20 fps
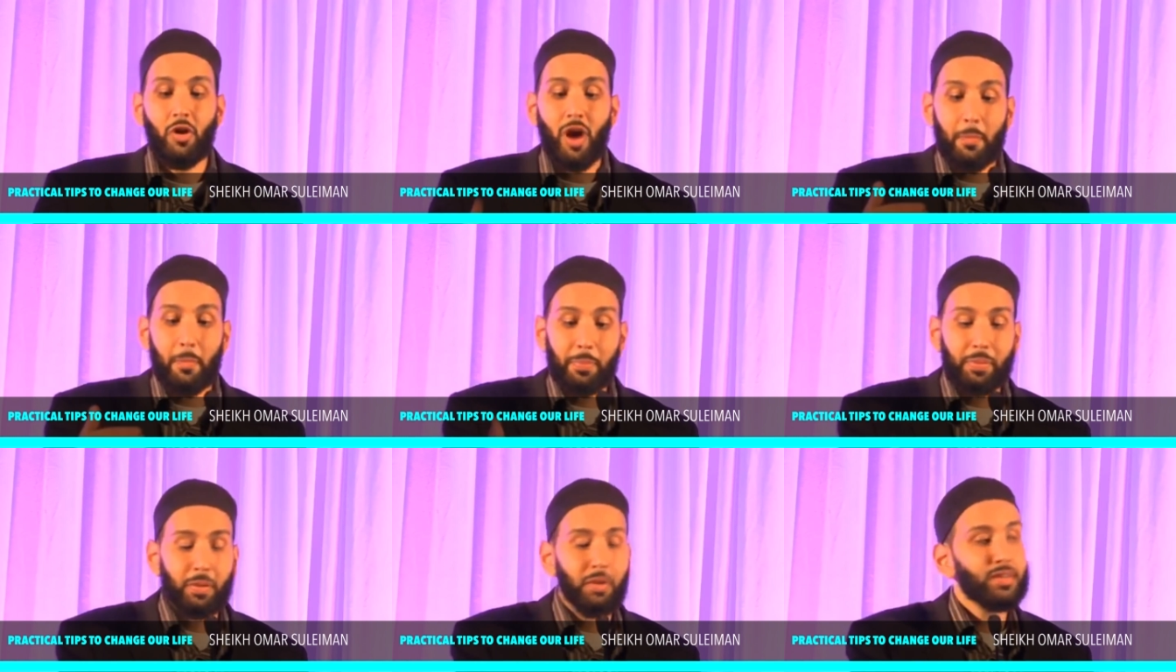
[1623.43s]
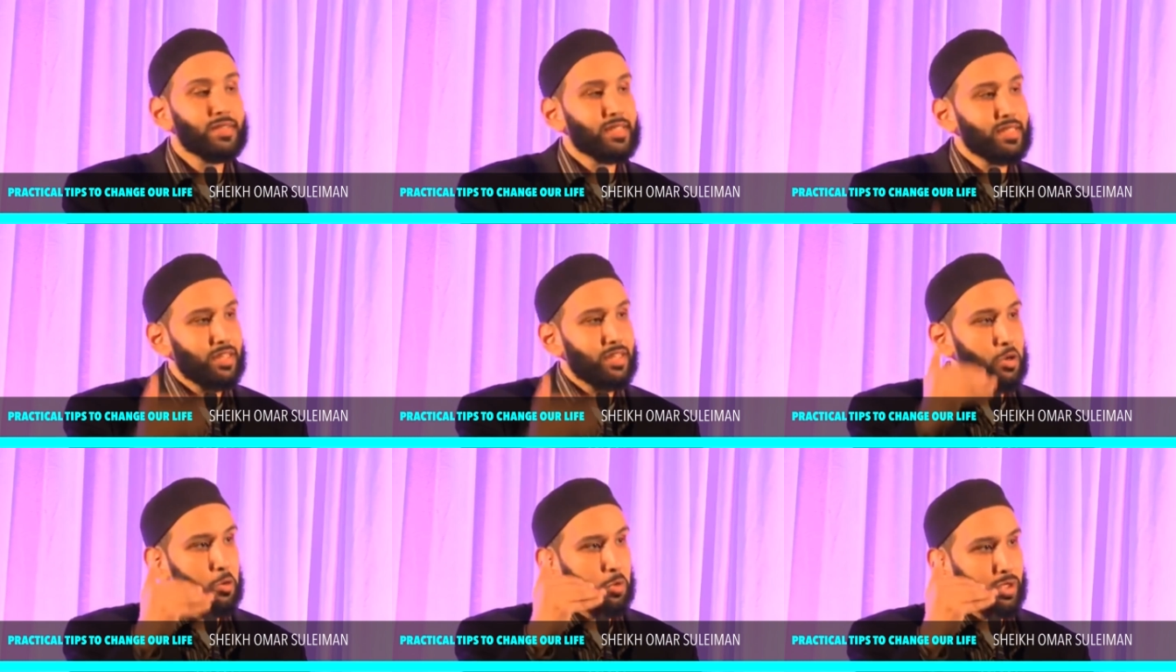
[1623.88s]
a
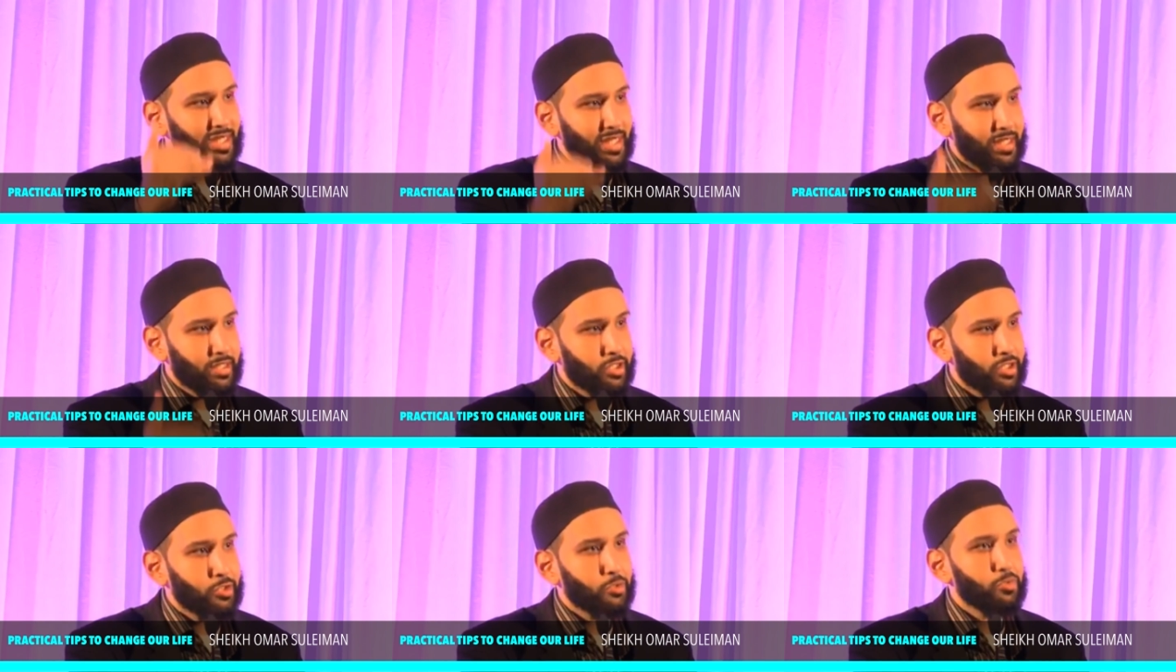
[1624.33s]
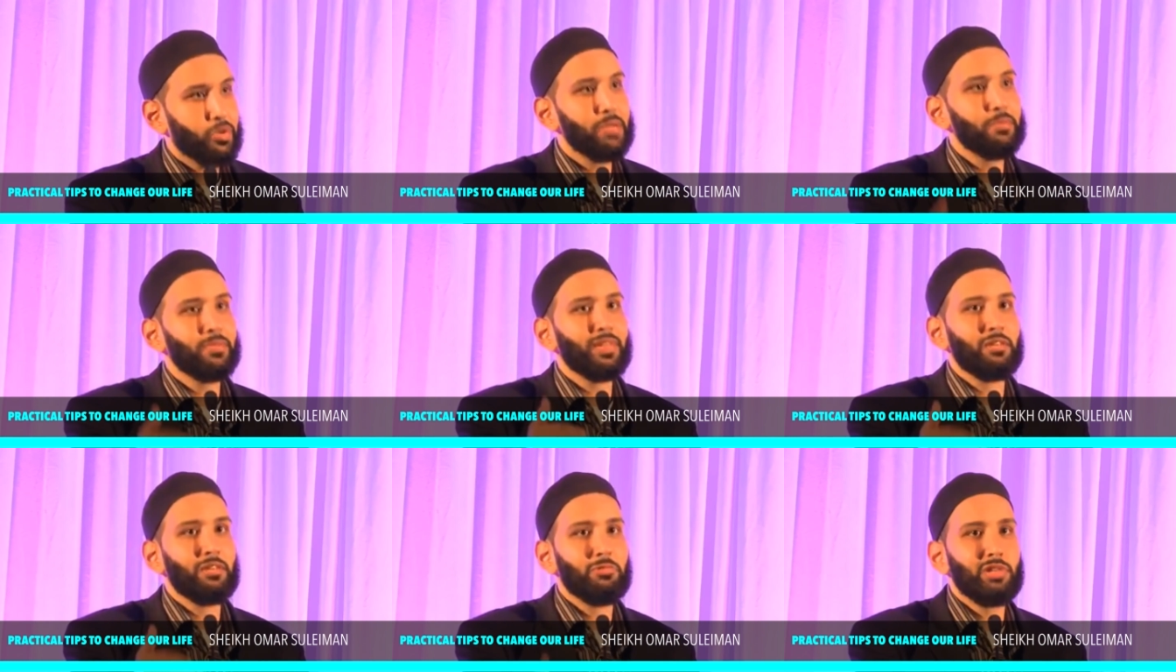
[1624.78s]
person who is
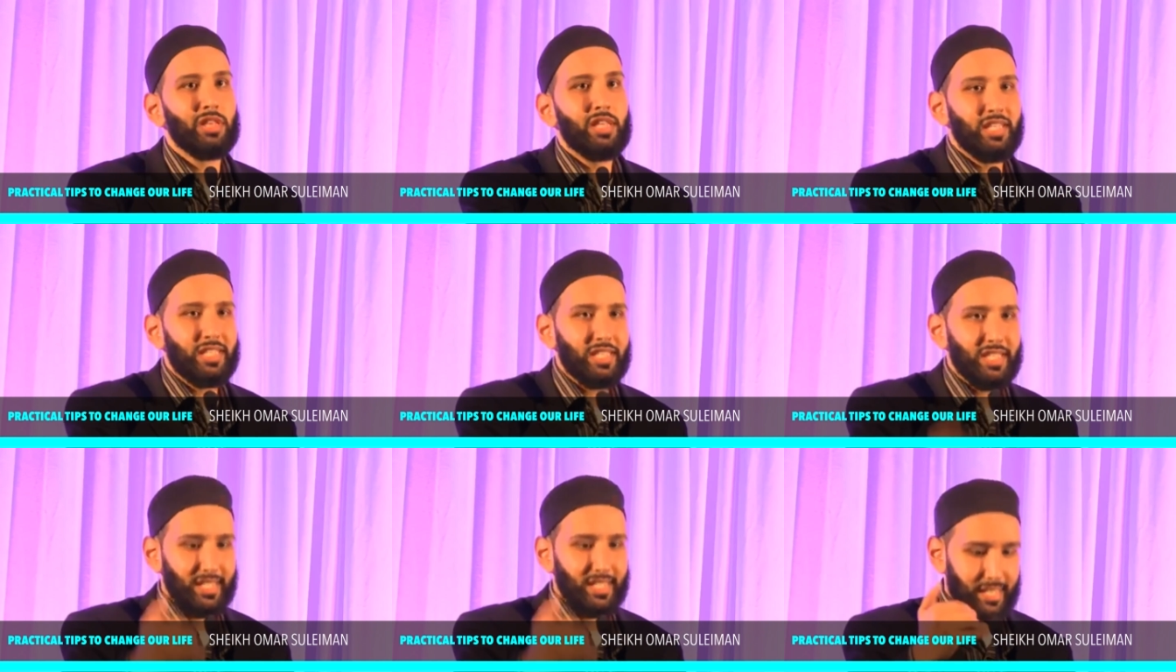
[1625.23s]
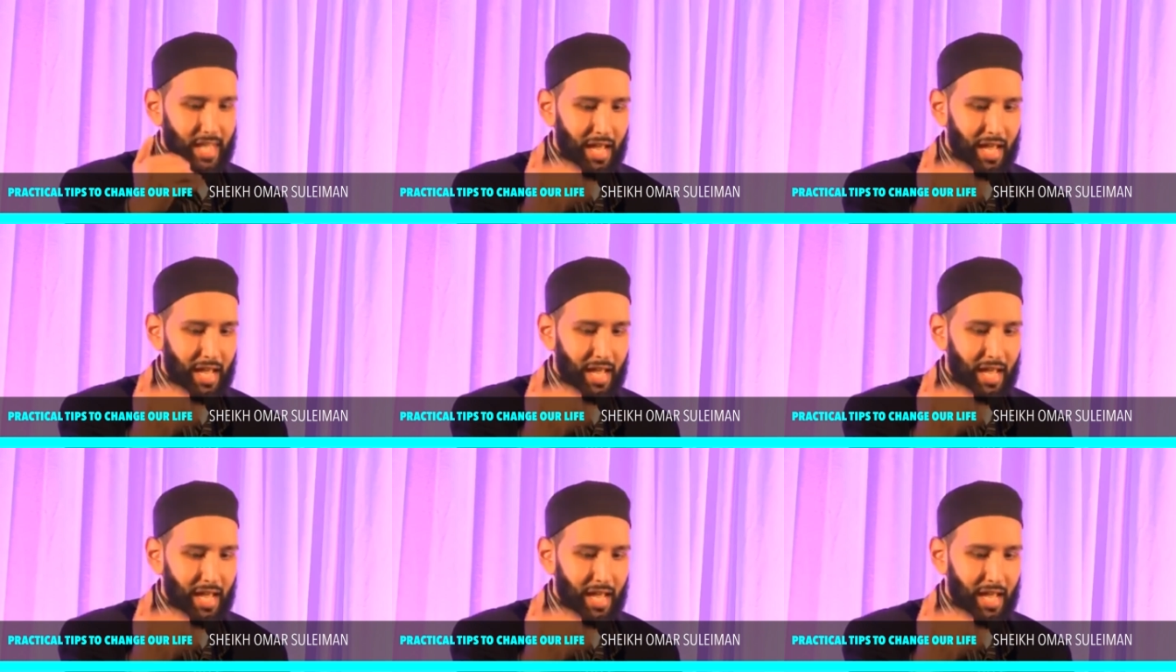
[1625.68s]
extremely religious